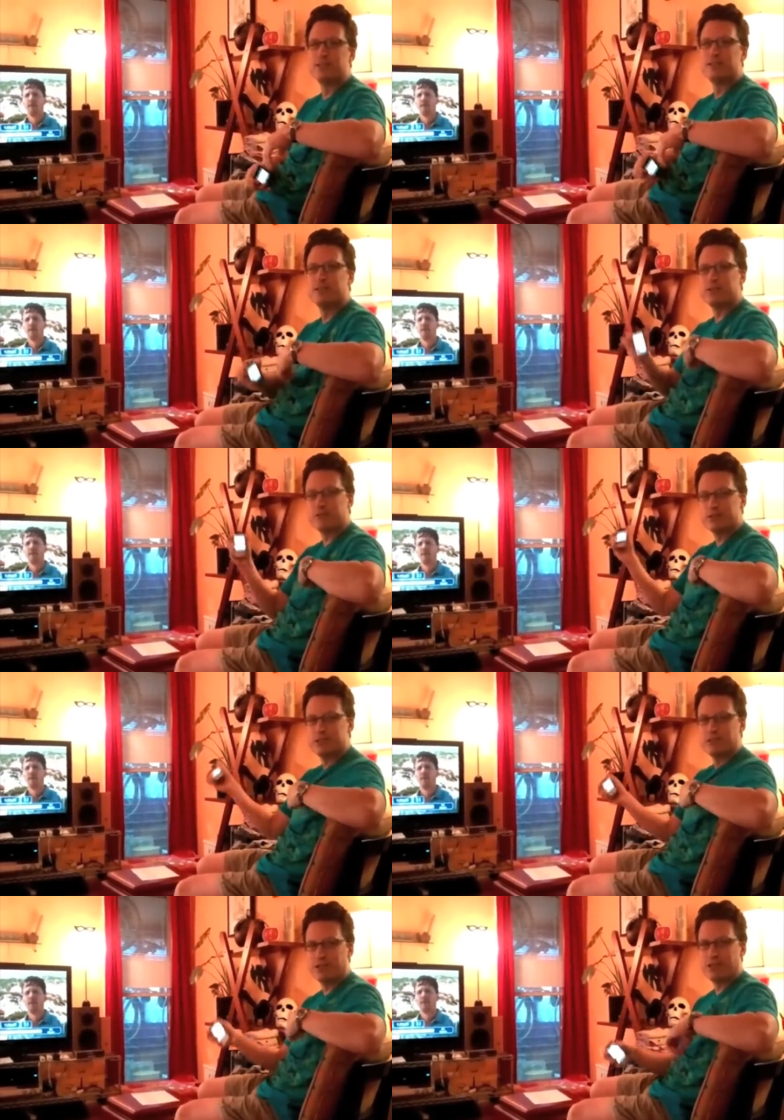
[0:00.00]
in the rest of
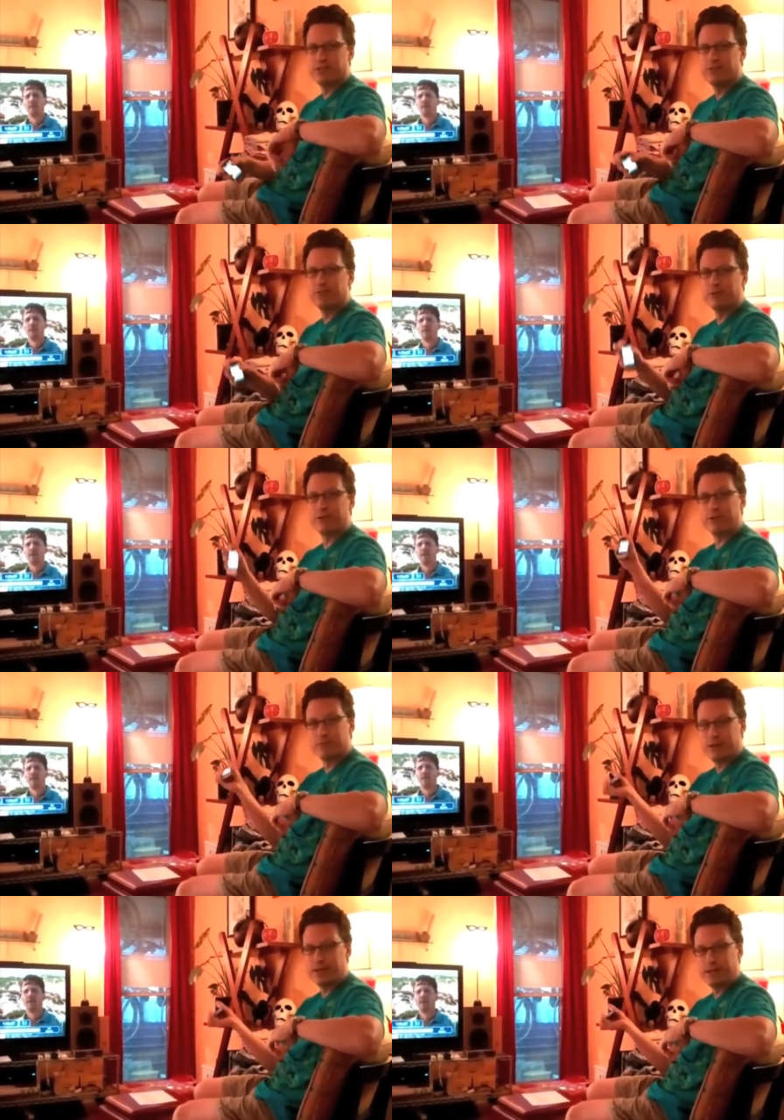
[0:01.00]
your life, with other
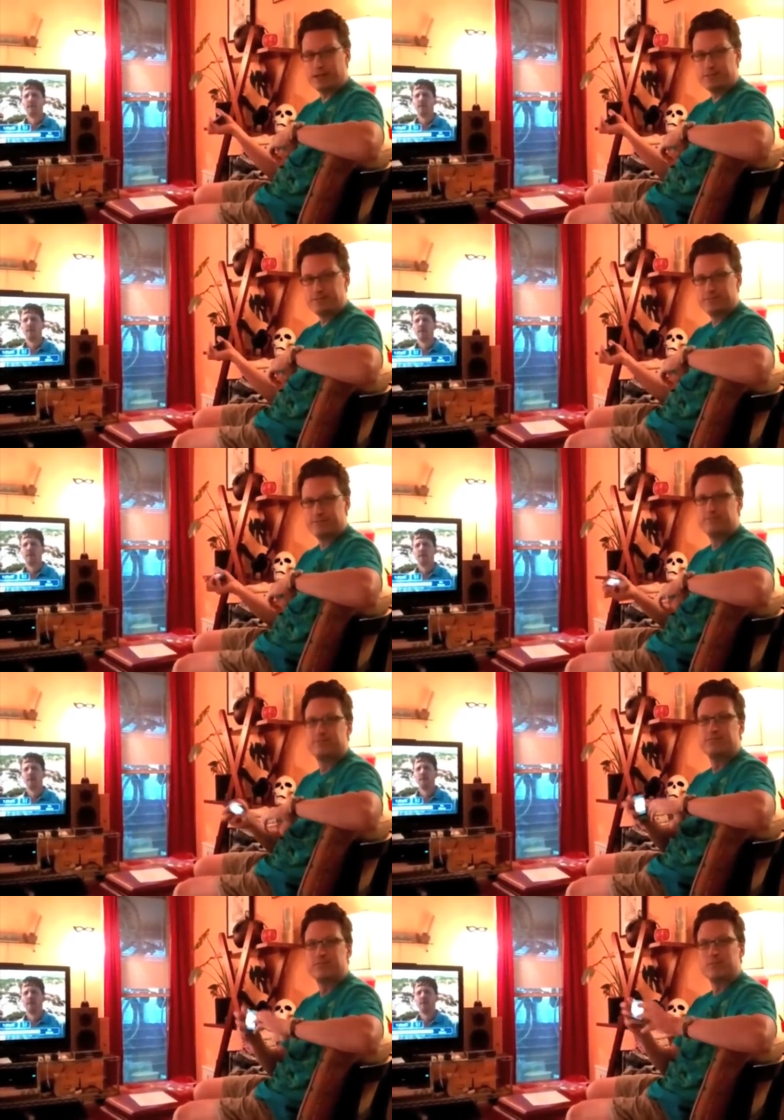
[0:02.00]
media,
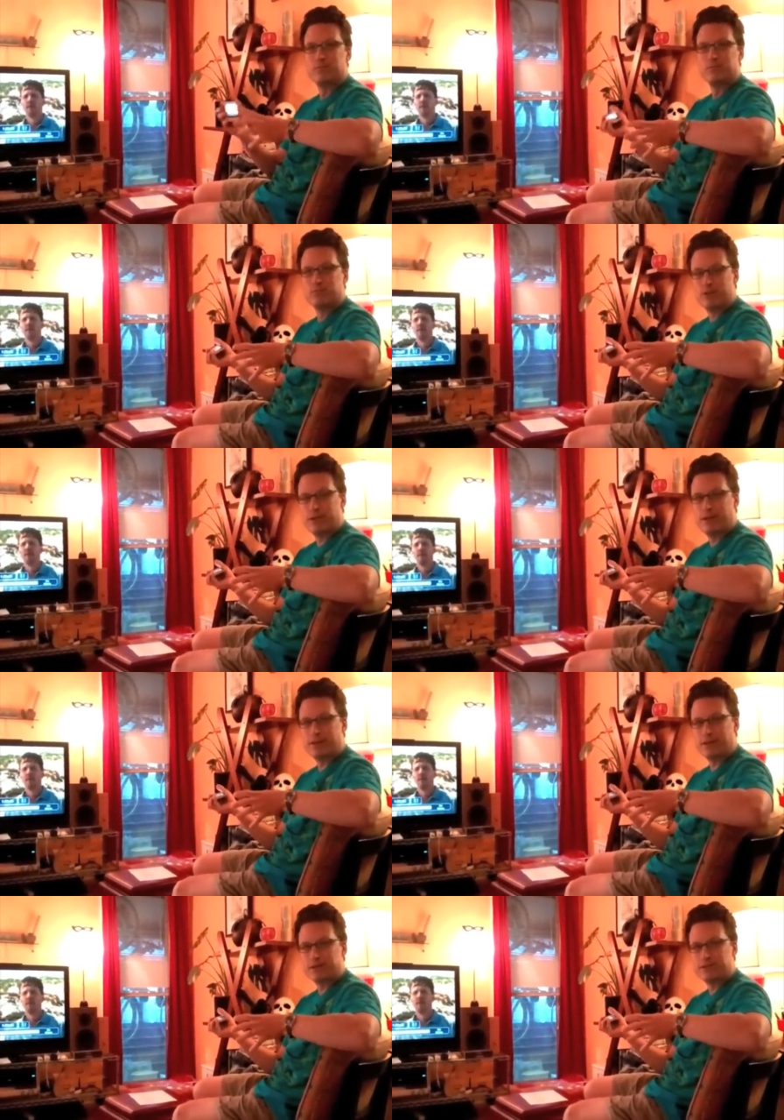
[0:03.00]
with
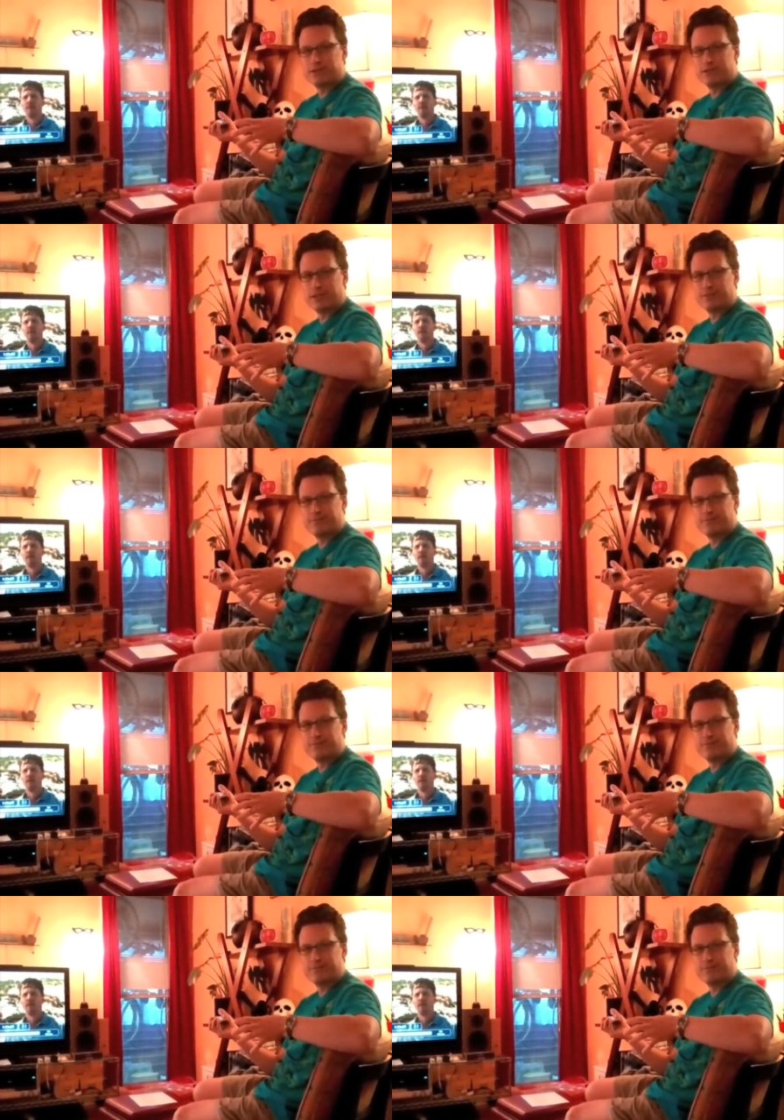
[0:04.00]
anything else you're doing